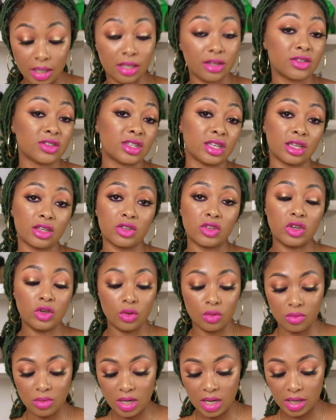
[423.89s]
I just think it's
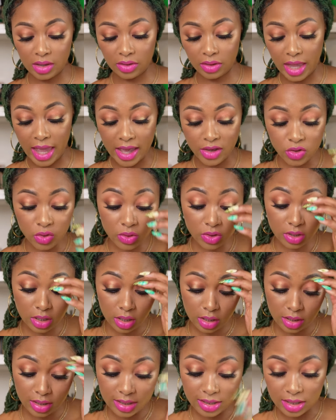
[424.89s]
cute. As you
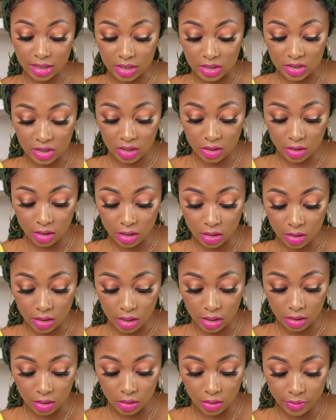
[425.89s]
see, this interior
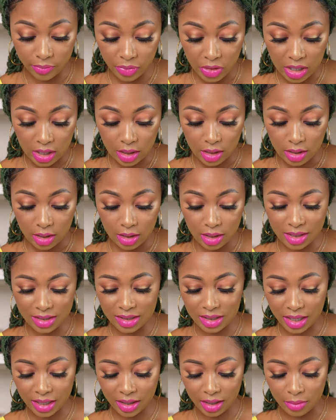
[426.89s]
here is
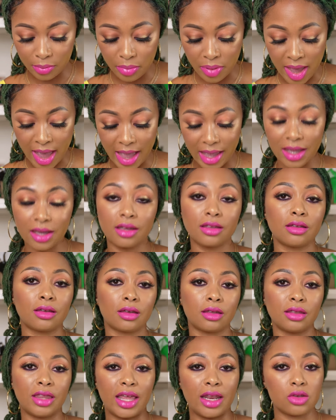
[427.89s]
like a bag
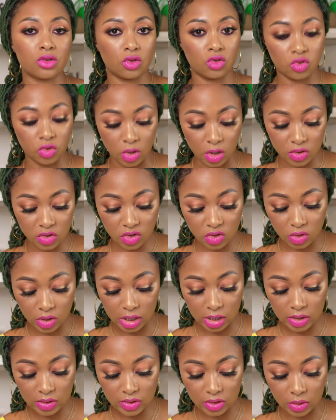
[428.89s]
that has a
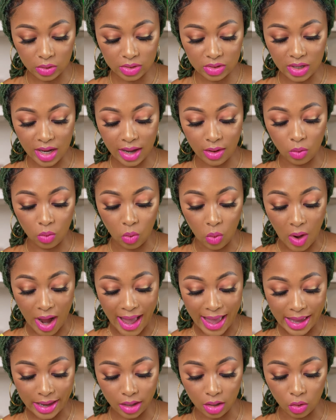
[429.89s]
drawstring, so it's not
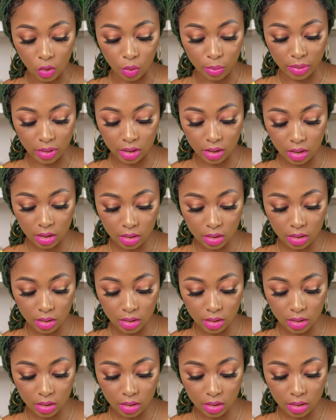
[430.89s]
wide open.